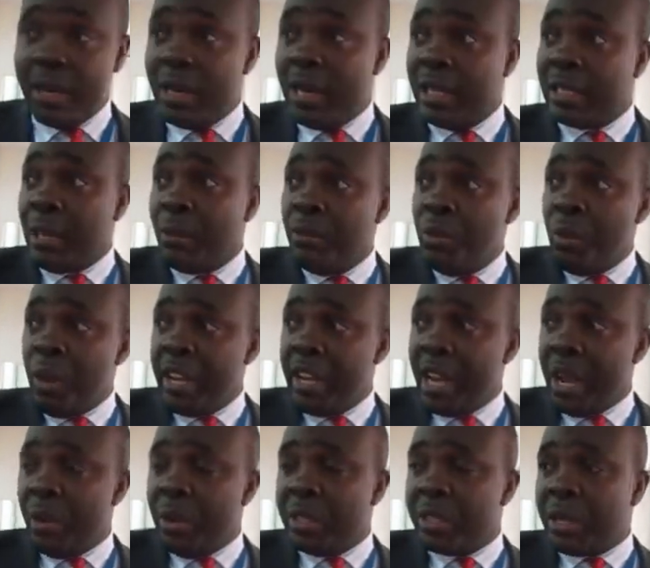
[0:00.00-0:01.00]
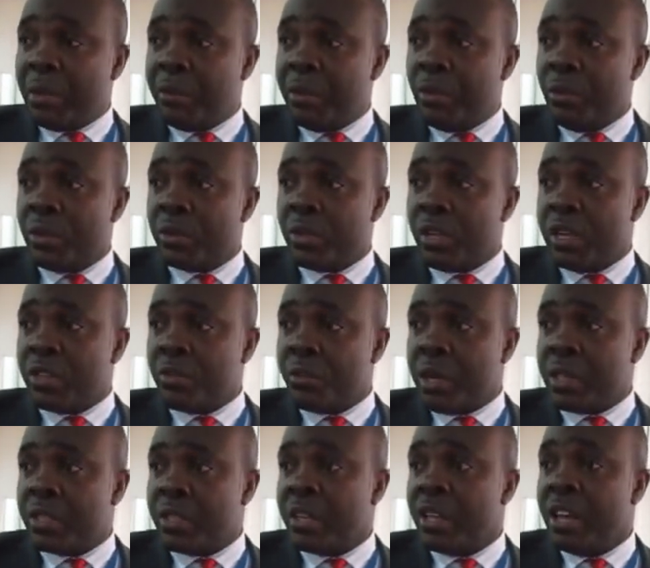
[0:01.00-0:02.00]
That time we were here, when somebody was
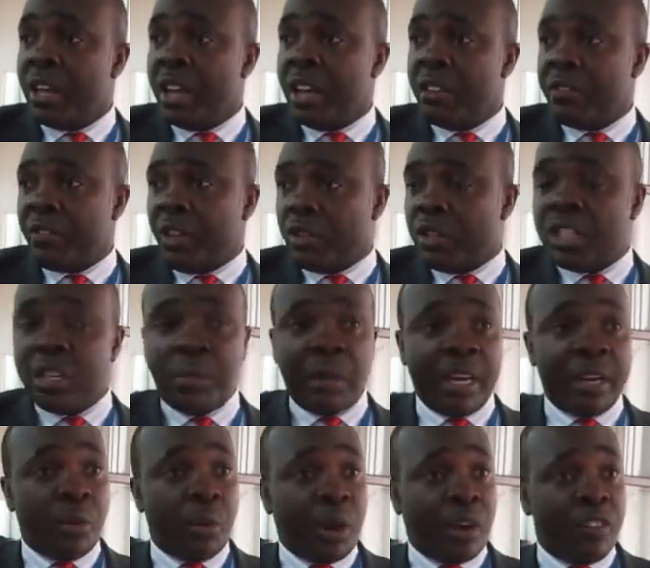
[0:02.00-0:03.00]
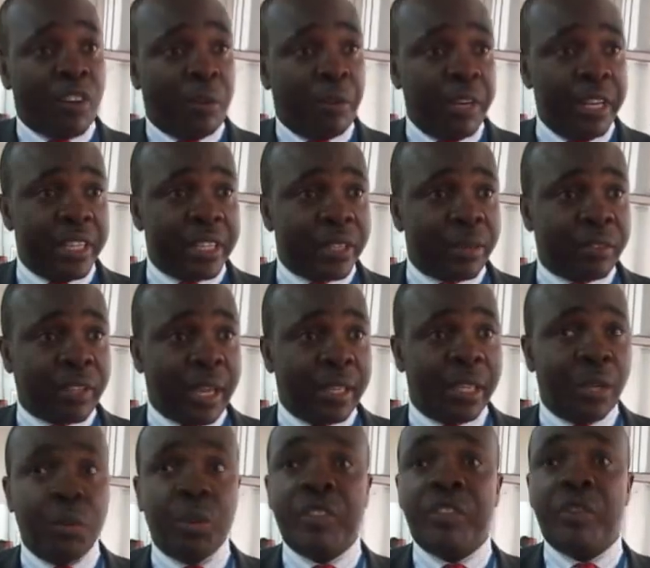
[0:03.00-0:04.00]
expressing frustration about the work of the police, sometimes
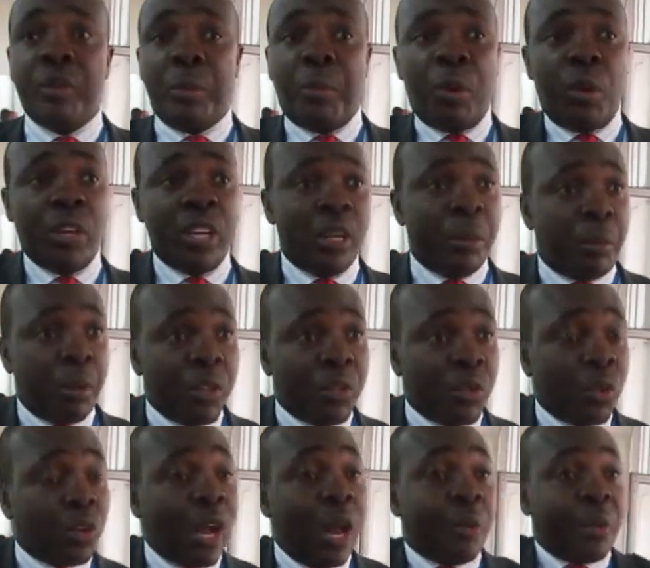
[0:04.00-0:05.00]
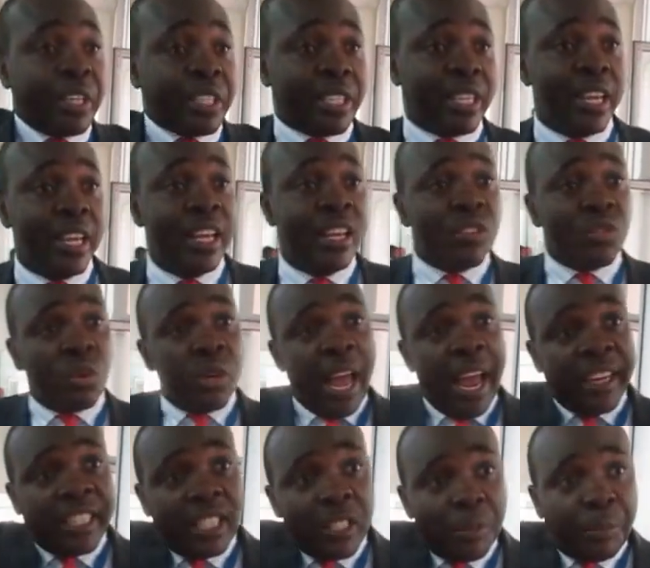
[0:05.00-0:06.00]
they would even report and the police would not arrest. So the
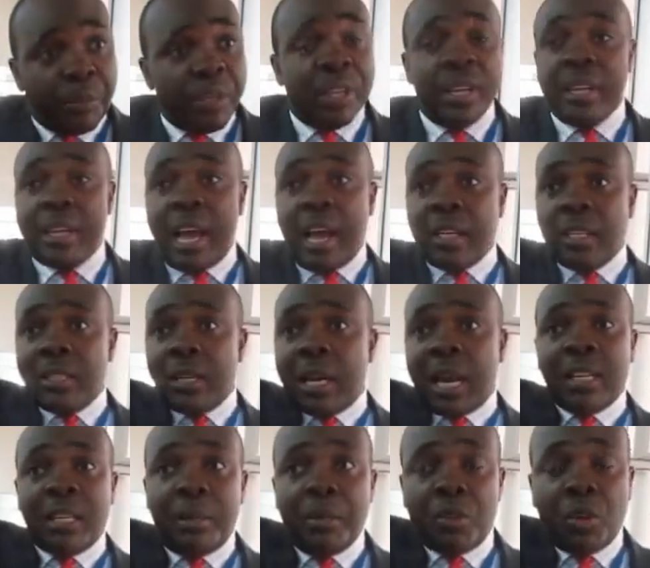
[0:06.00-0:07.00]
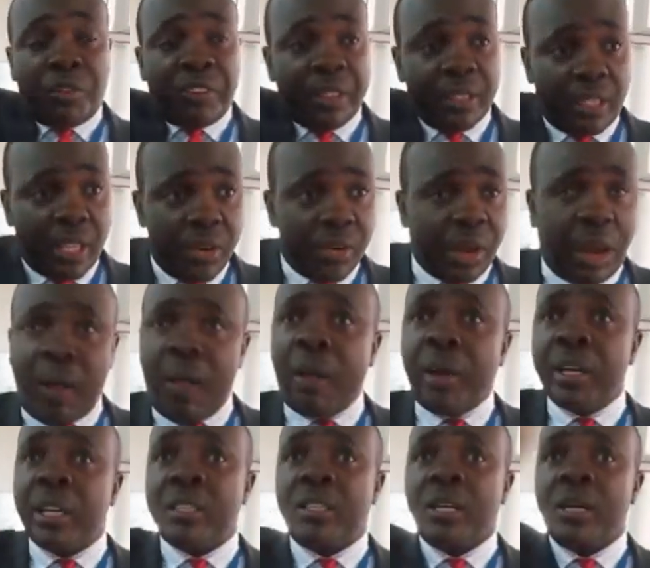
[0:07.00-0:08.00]
IGP, the Minister of Interior,
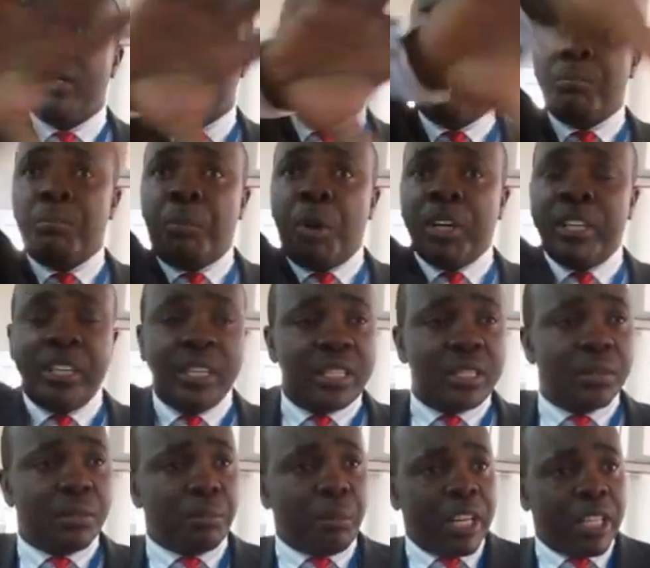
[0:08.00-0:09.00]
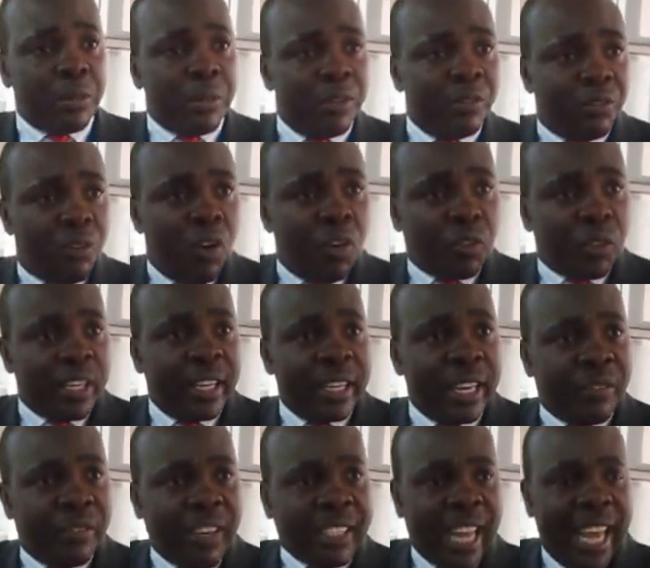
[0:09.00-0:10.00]
all these bodies must be involved in
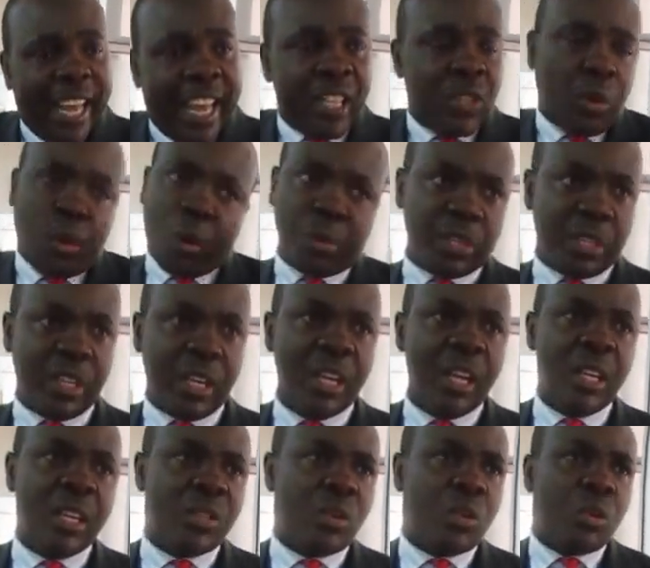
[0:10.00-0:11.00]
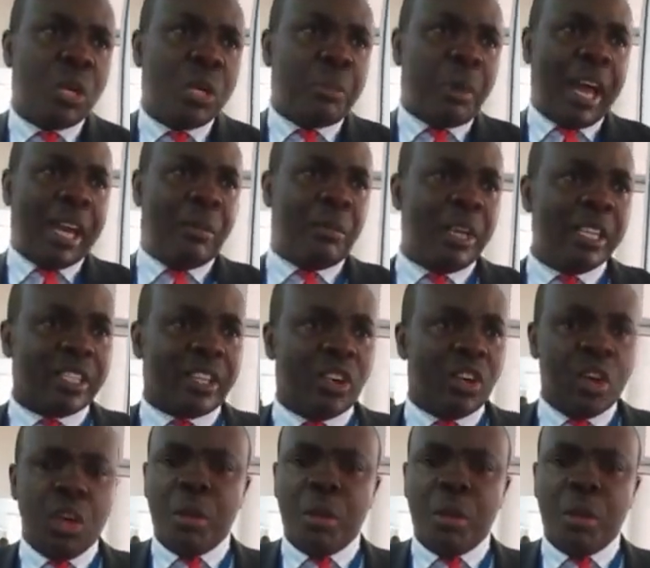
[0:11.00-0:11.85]
the fight against corruption. It's not only Parliament.